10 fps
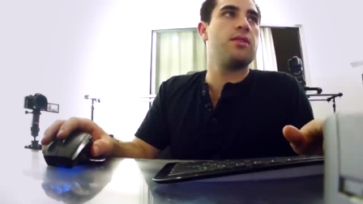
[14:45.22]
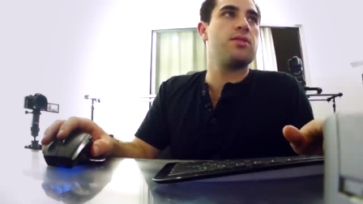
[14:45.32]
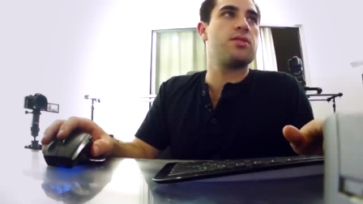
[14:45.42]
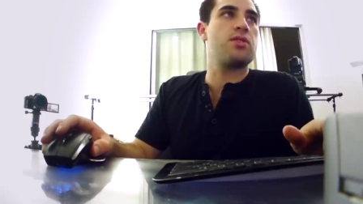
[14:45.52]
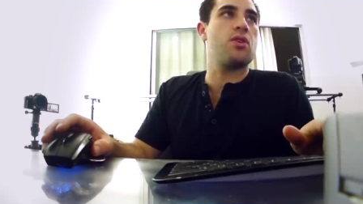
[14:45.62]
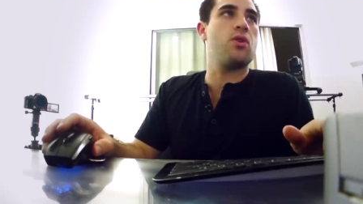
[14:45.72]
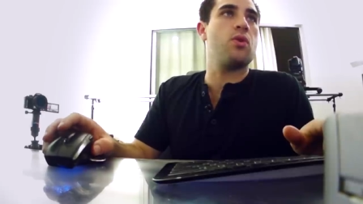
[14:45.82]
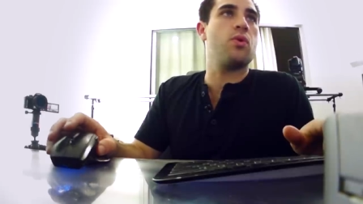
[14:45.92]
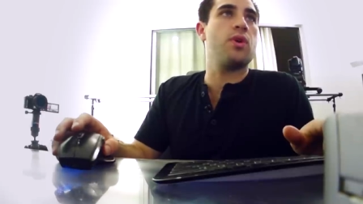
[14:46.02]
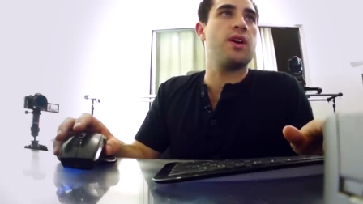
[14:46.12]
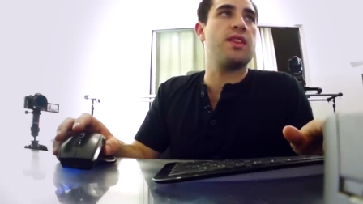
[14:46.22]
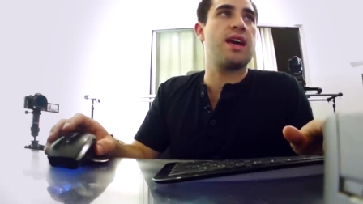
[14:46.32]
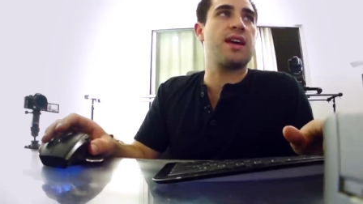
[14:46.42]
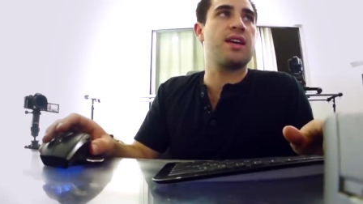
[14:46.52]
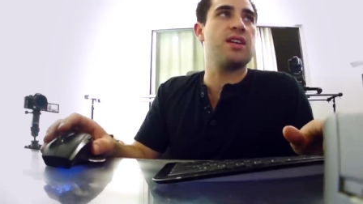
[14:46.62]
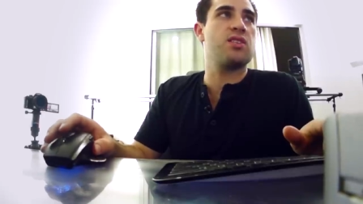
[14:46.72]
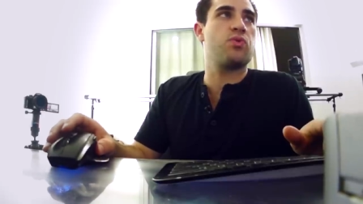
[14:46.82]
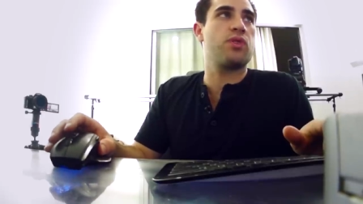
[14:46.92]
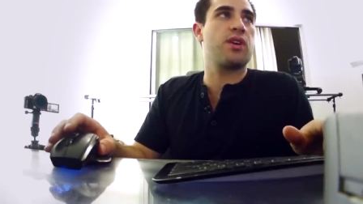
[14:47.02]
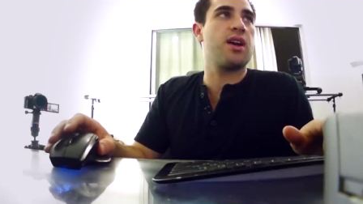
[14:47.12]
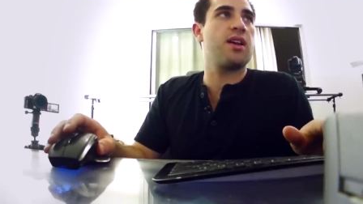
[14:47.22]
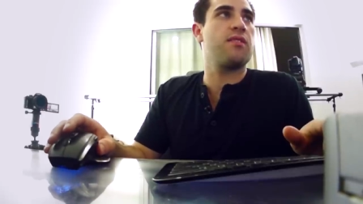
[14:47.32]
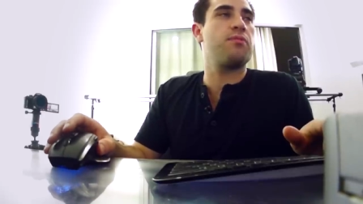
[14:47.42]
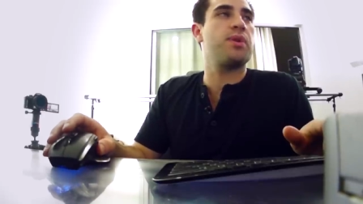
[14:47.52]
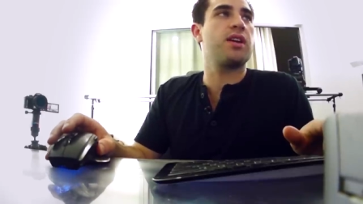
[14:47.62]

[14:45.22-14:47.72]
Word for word: So in that case, we're kind of